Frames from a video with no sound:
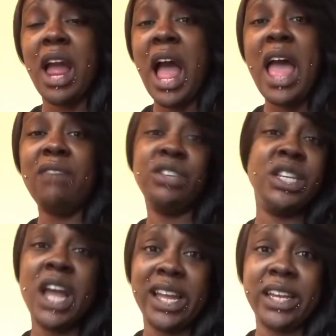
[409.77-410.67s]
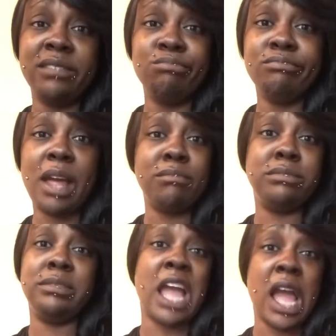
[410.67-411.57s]
I have none.
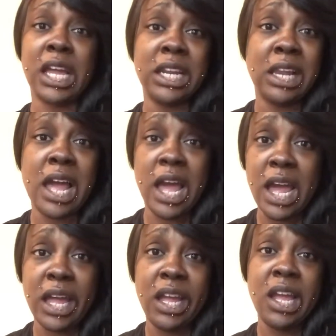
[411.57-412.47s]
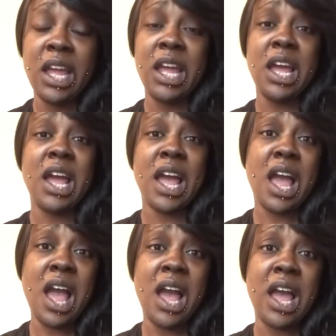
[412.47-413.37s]
I'm not gonna lie.
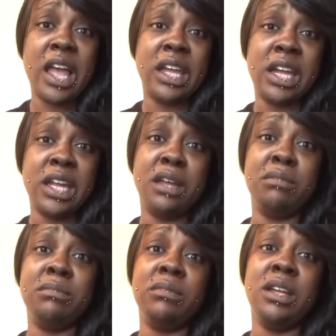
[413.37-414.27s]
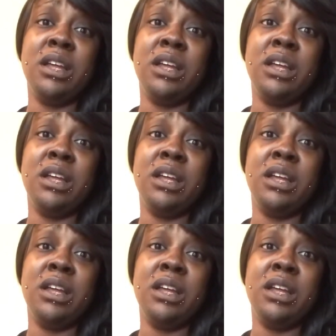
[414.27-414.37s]
I am